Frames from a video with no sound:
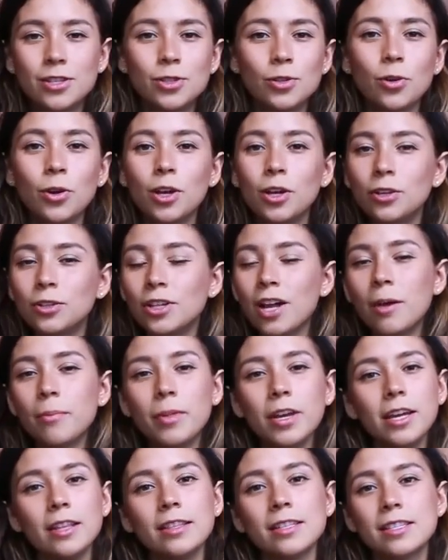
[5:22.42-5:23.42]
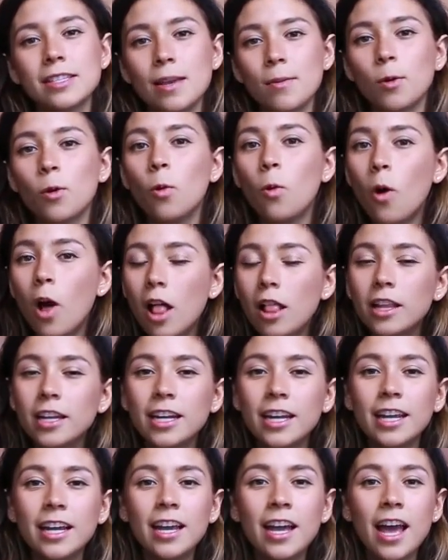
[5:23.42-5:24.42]
the soil not being the same
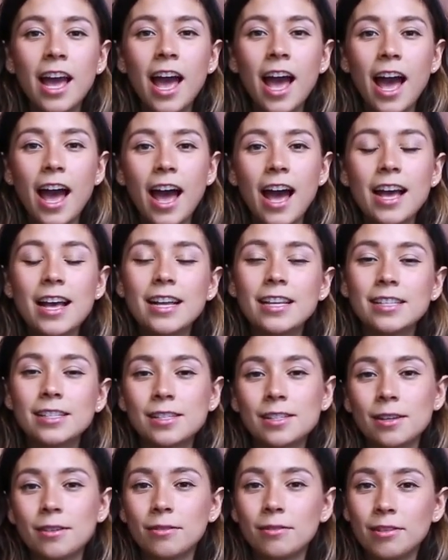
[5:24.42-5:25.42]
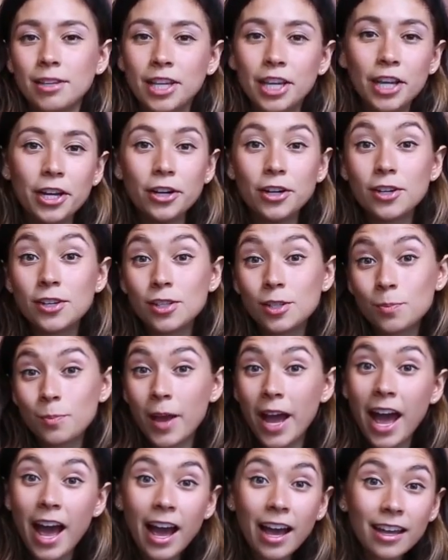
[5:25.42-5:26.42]
quality as years
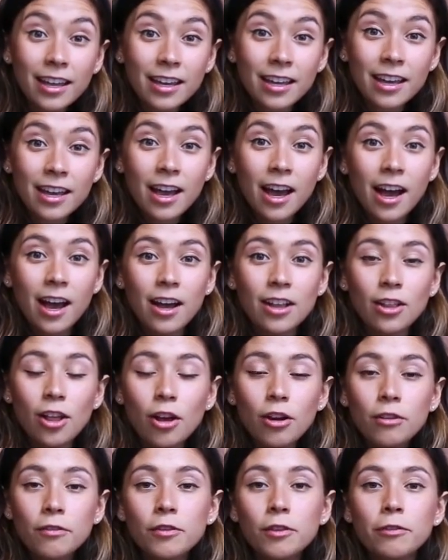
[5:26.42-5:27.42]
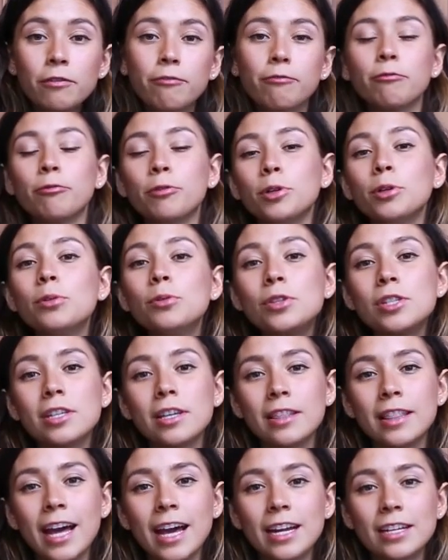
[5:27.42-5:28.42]
back, a lot of the fruit
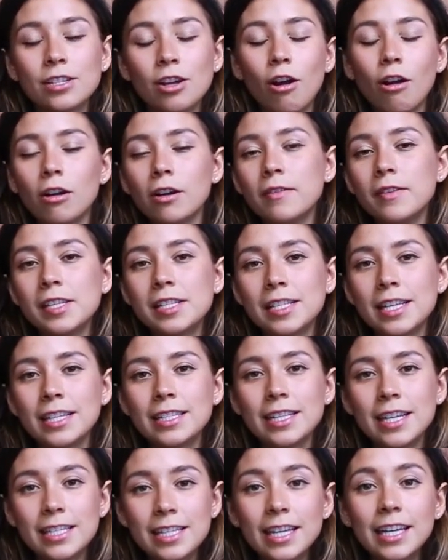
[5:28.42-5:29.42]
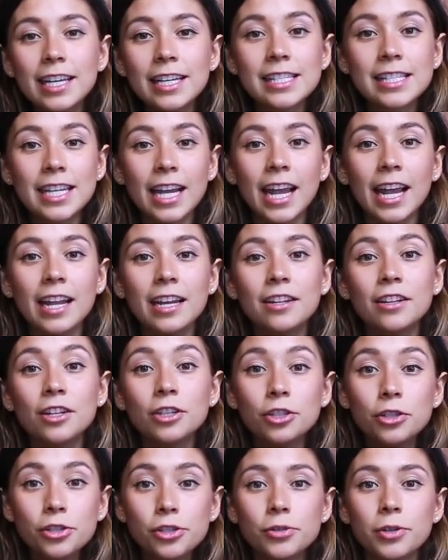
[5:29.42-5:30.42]
that is harvested doesn't contain the
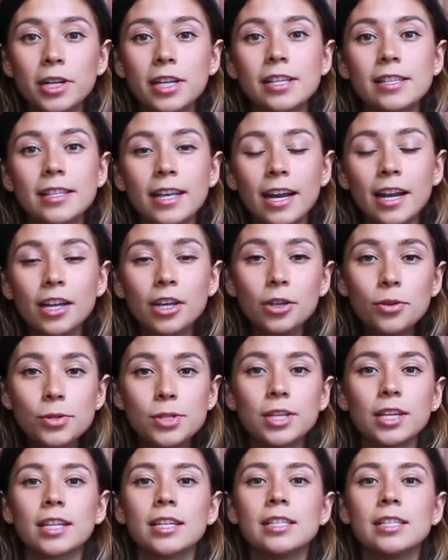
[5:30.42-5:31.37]
nutrients that it used to